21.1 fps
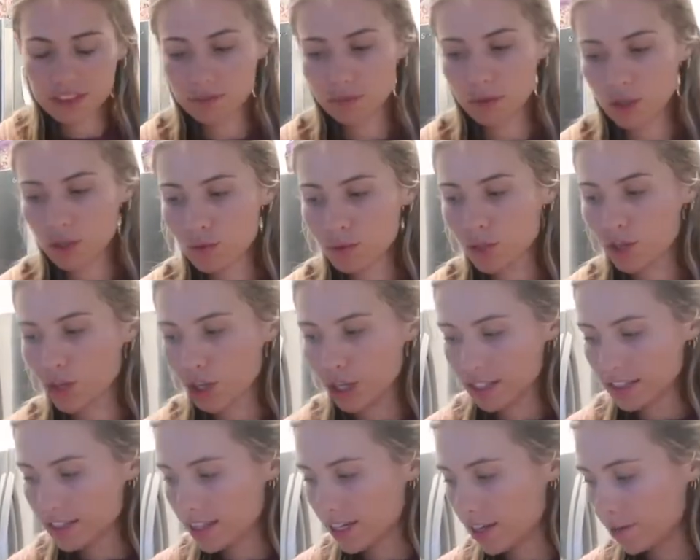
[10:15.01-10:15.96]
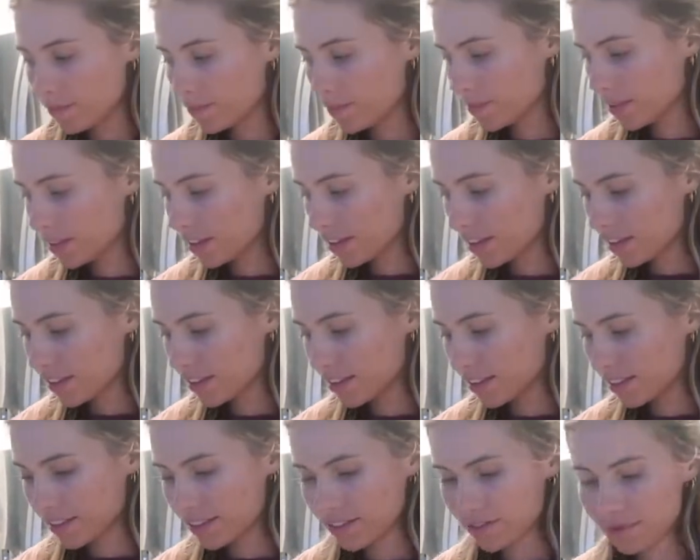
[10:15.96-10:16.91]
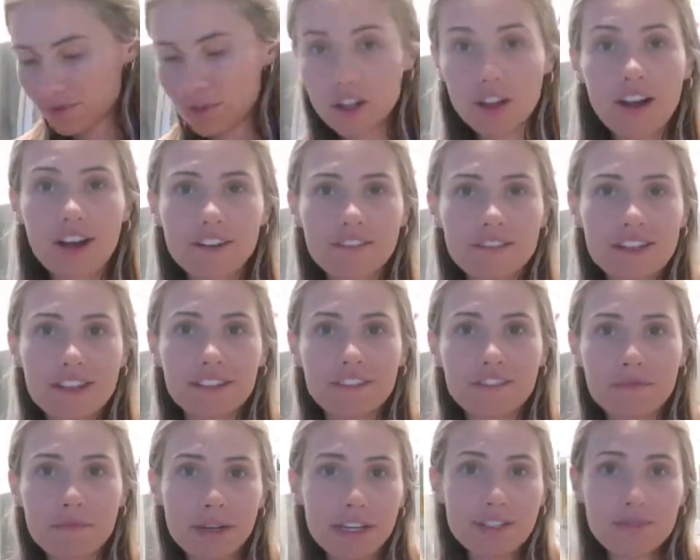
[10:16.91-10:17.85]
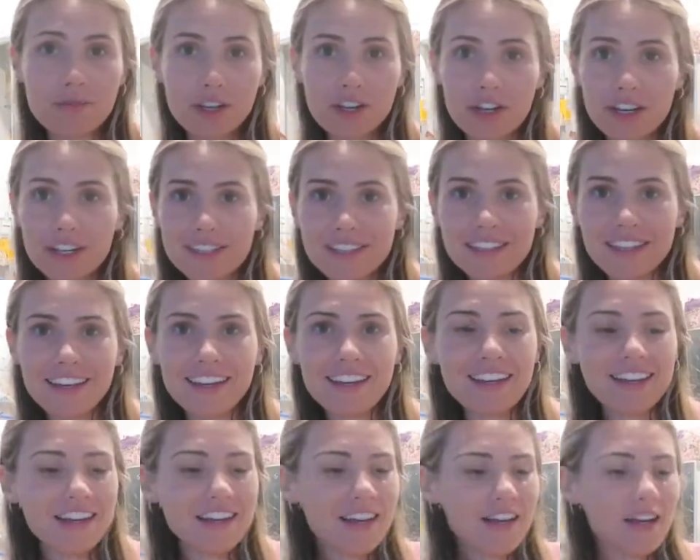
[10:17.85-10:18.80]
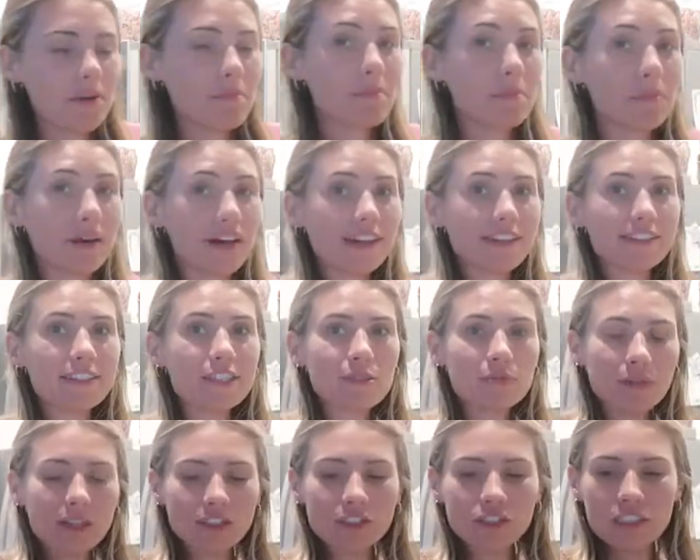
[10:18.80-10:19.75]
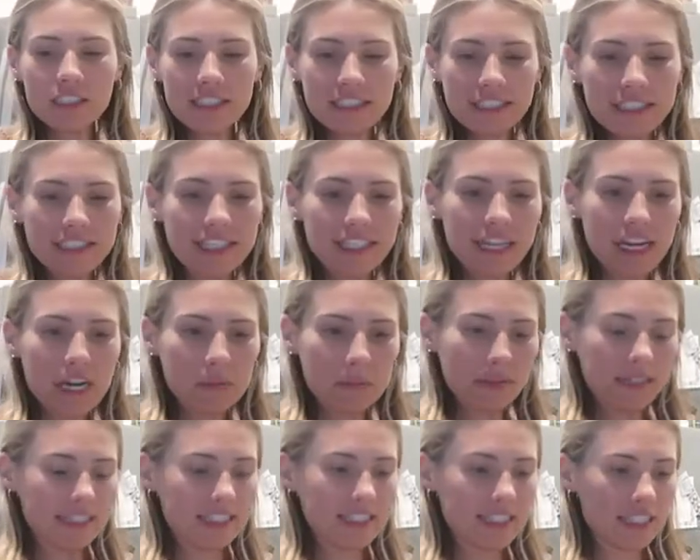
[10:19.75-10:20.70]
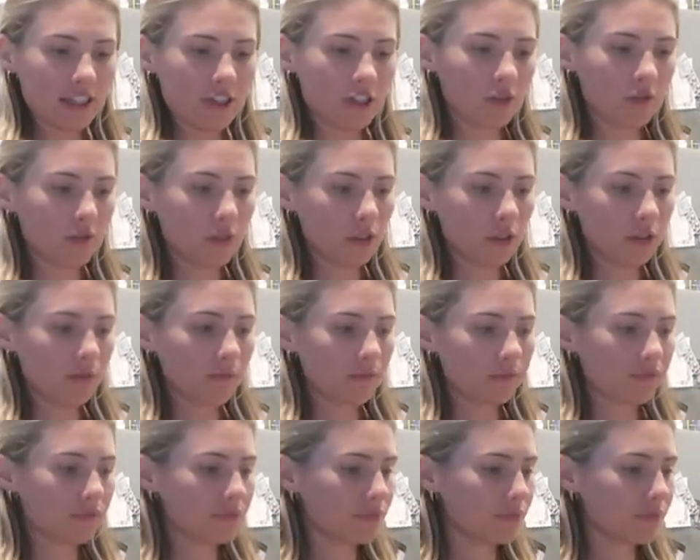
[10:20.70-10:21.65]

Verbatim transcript: Makes me crazy. A lot of stuff makes me crazy, but especially cleaning up the dinner food.